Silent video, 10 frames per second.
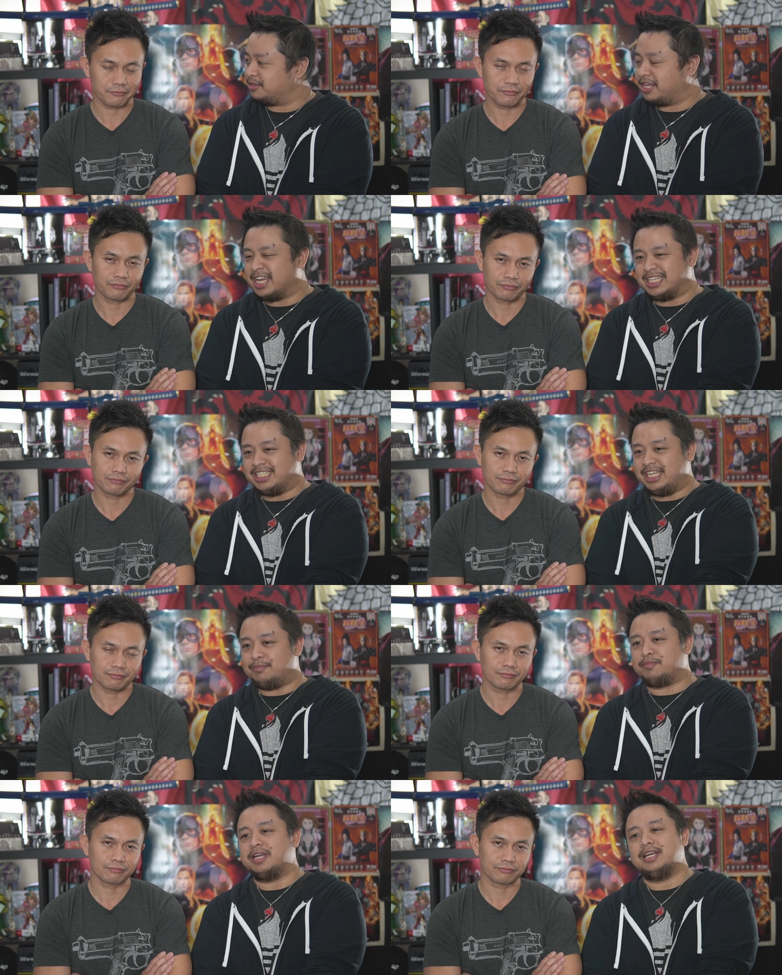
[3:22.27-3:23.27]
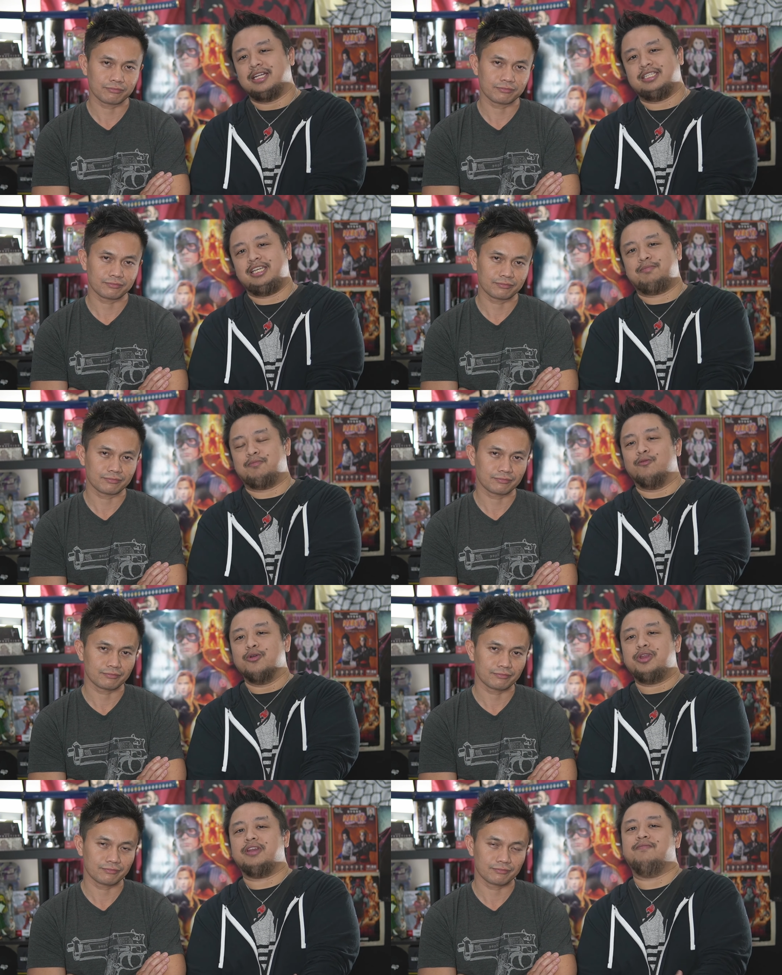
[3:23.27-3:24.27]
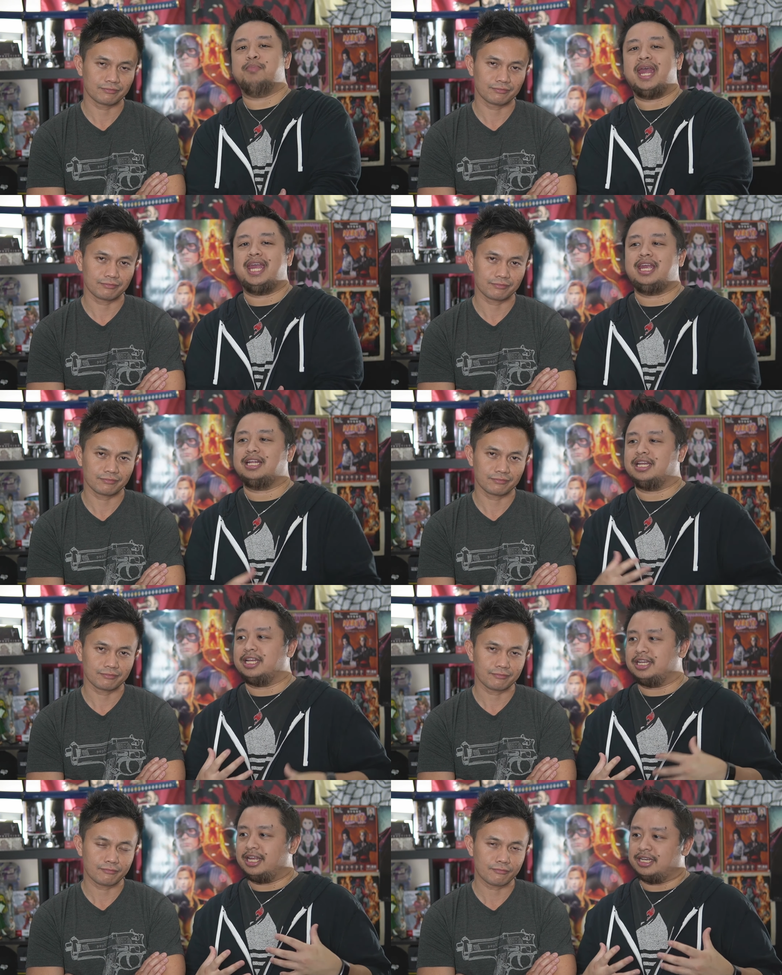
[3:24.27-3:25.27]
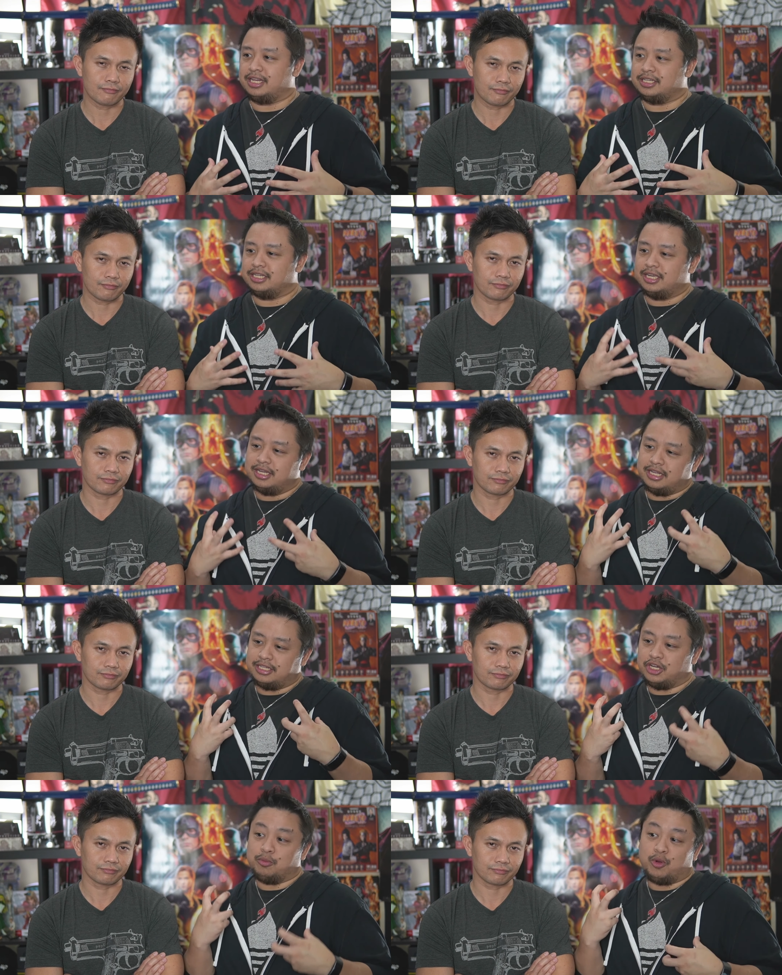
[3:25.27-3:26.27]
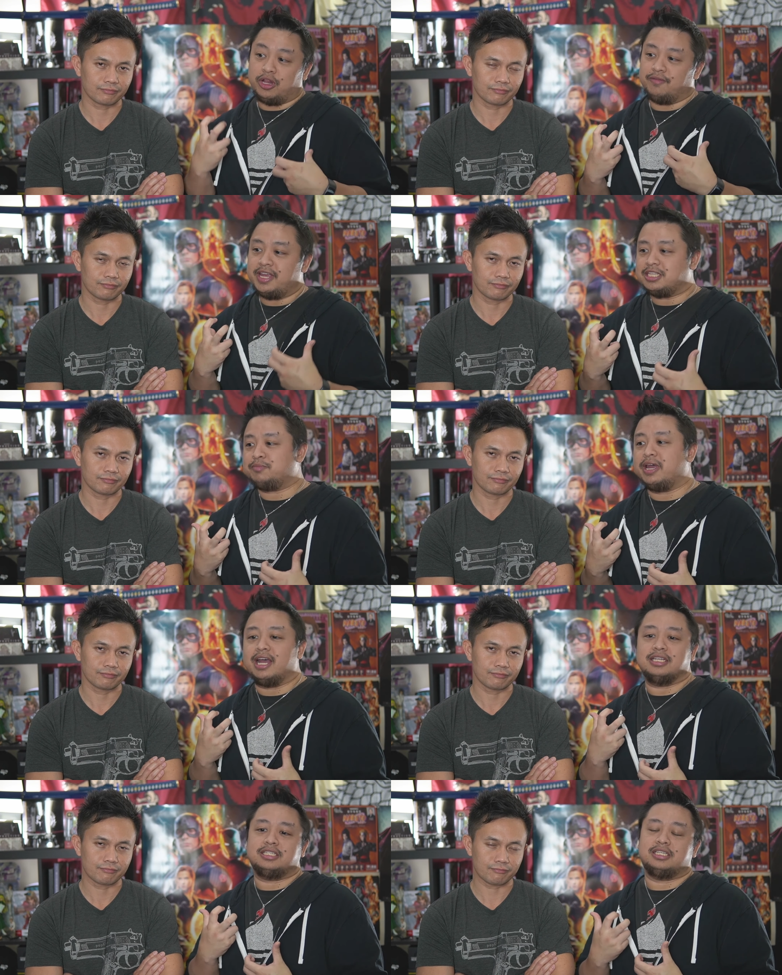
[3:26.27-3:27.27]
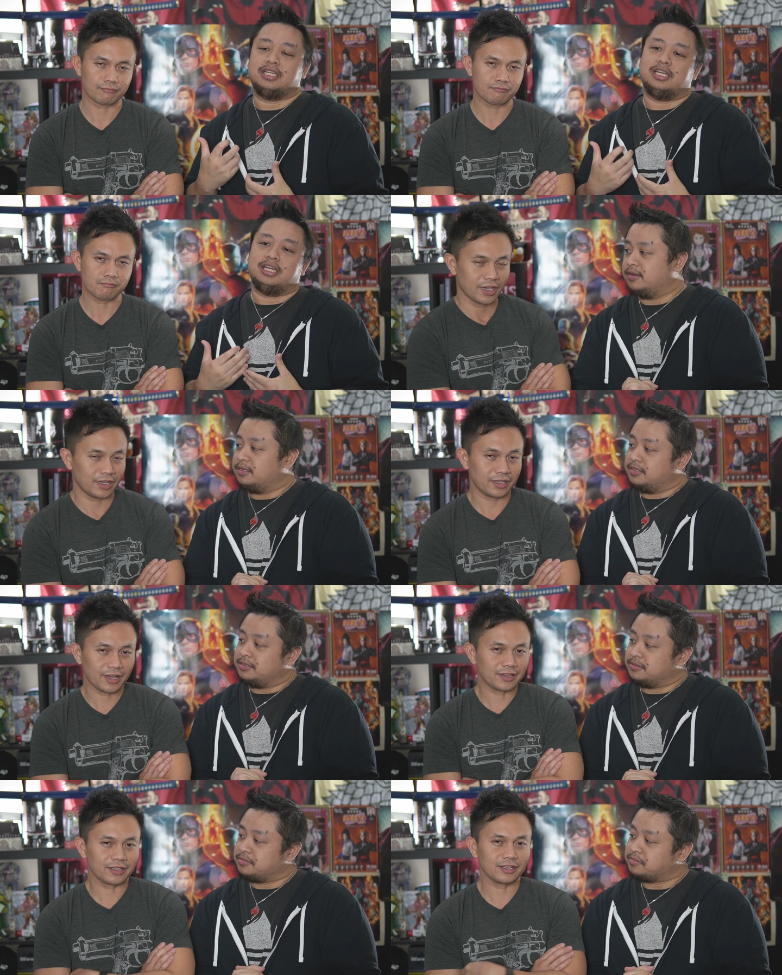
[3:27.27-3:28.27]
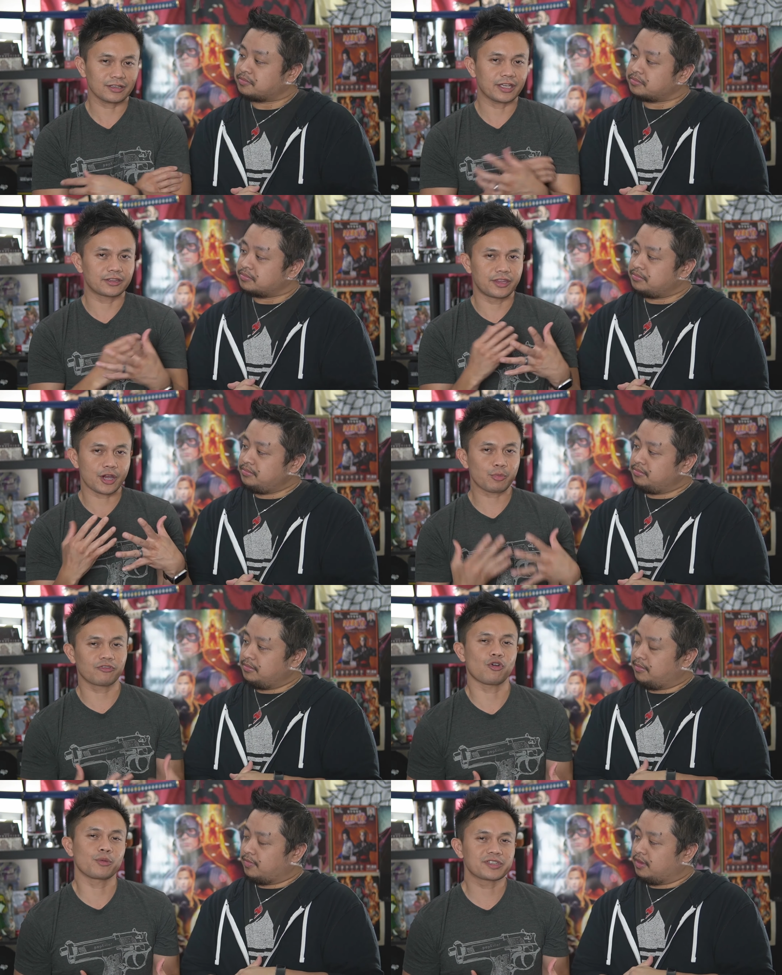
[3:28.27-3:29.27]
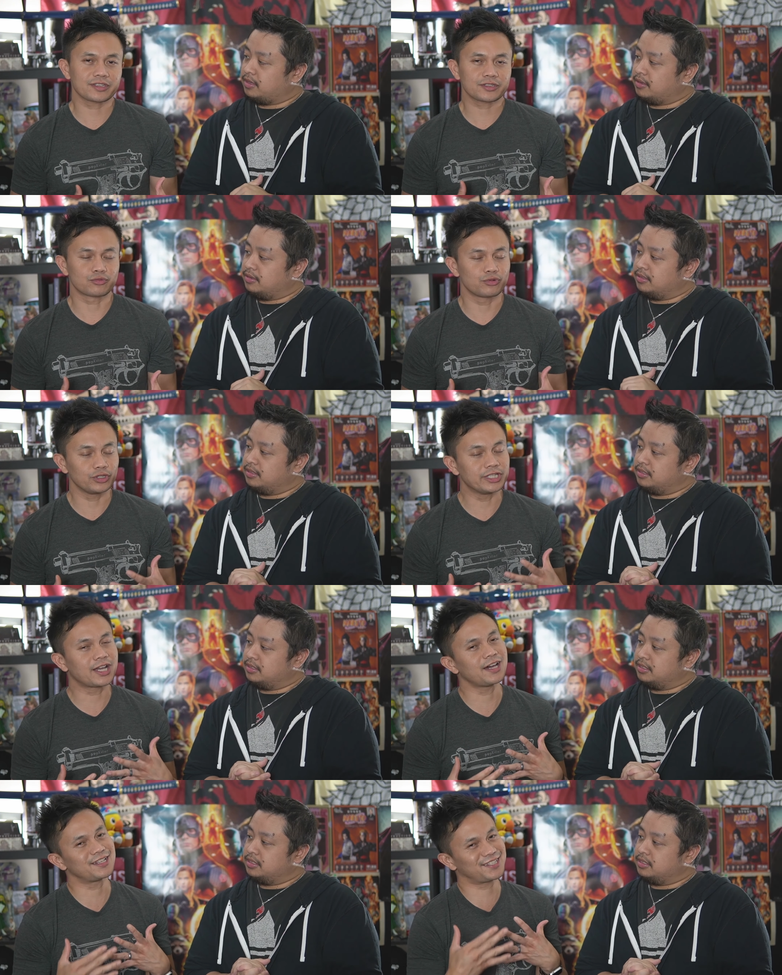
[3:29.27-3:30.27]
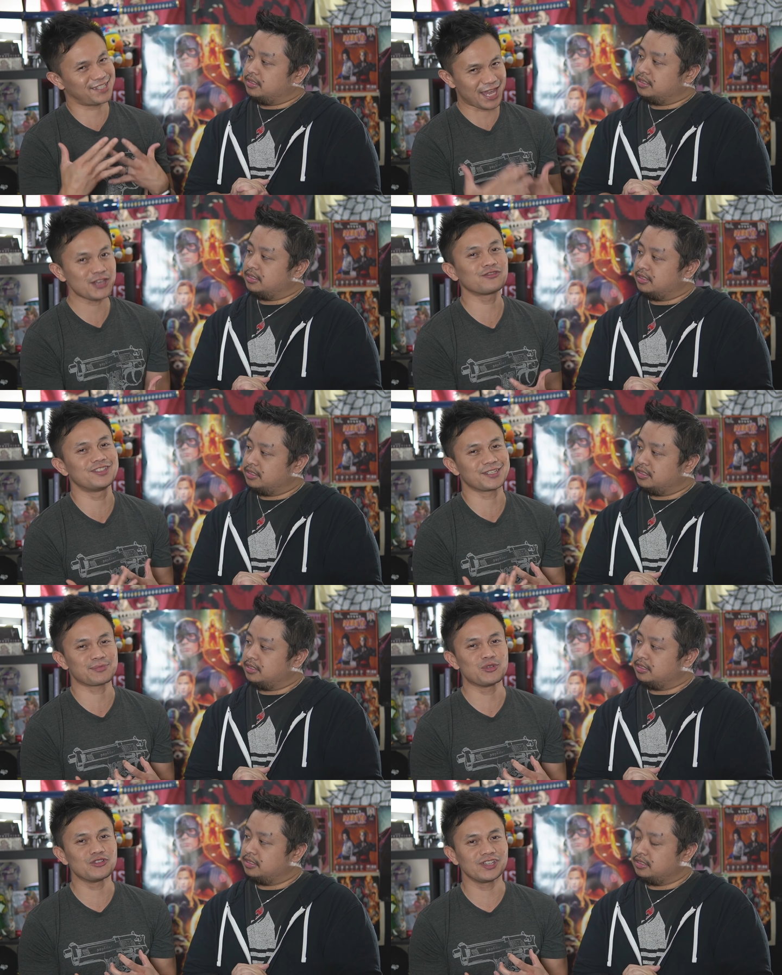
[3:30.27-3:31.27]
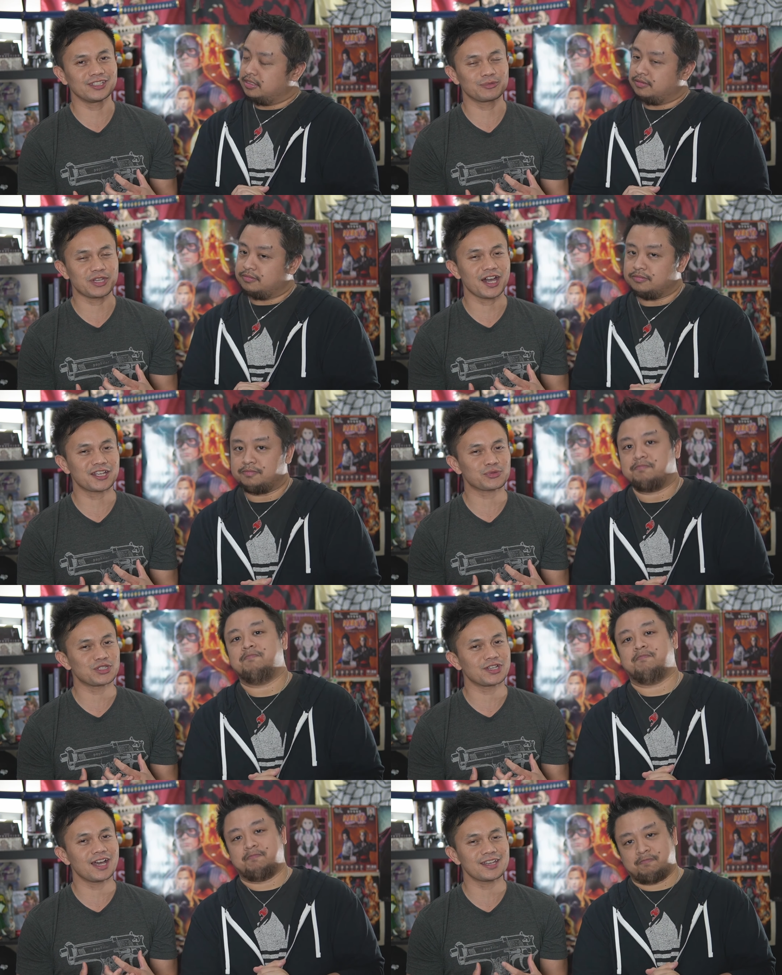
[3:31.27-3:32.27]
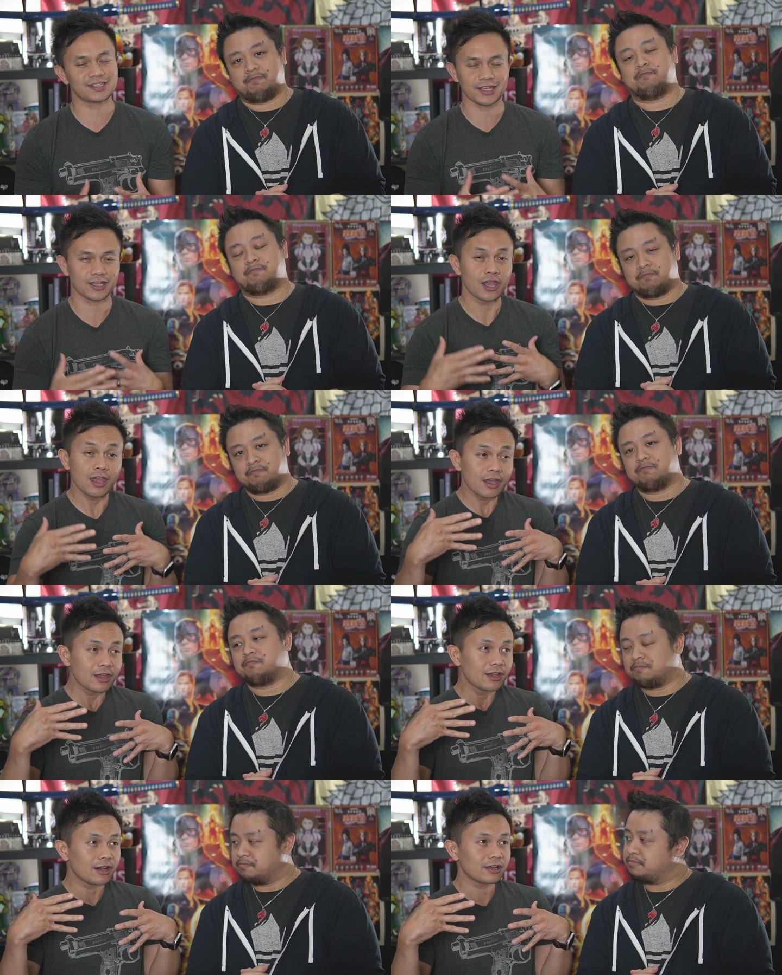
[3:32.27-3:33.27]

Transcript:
Speaker 1: like deep, deep rooted pain and, and and, and turmoil of his past. Mm-hmm.
Speaker 2: And I think like their performances really kind of saved this movie. To be honest with mm-hmm. you guys, like uh,